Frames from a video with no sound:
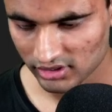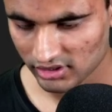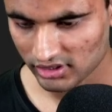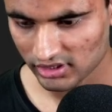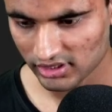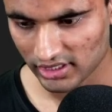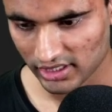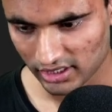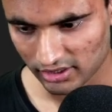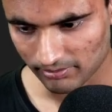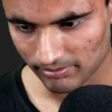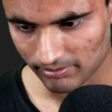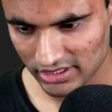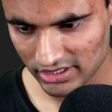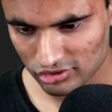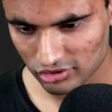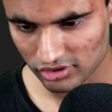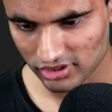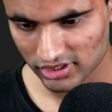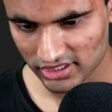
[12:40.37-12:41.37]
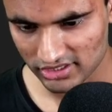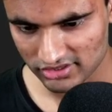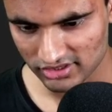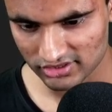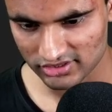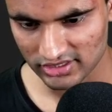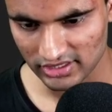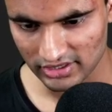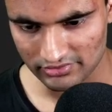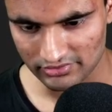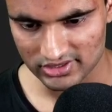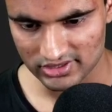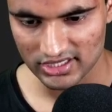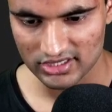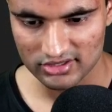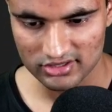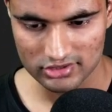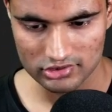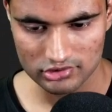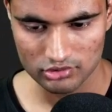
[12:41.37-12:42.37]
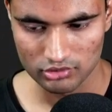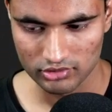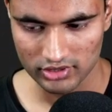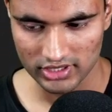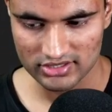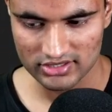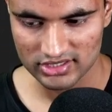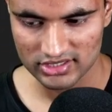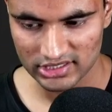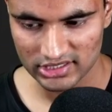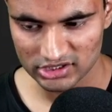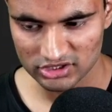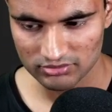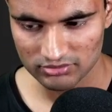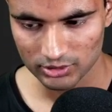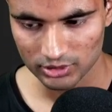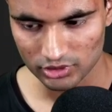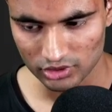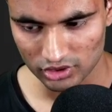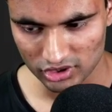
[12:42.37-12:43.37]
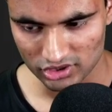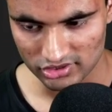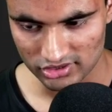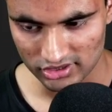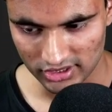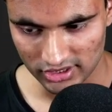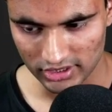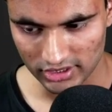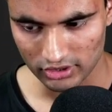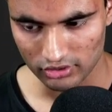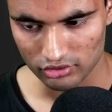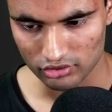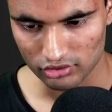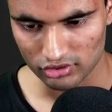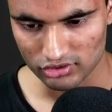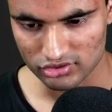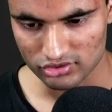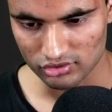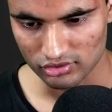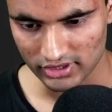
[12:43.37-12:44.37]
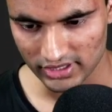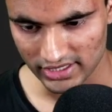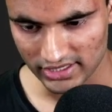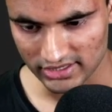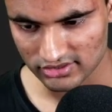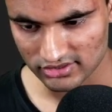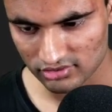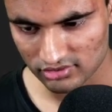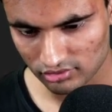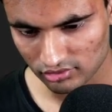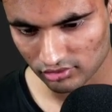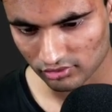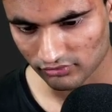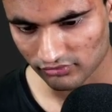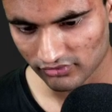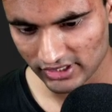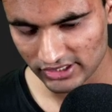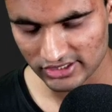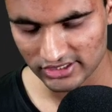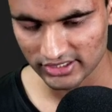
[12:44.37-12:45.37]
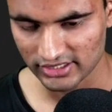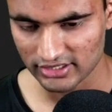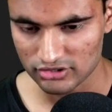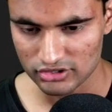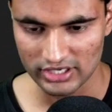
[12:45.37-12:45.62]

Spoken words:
And in page.tsx, I have changed it to 10 seconds because the layout also has 5 seconds.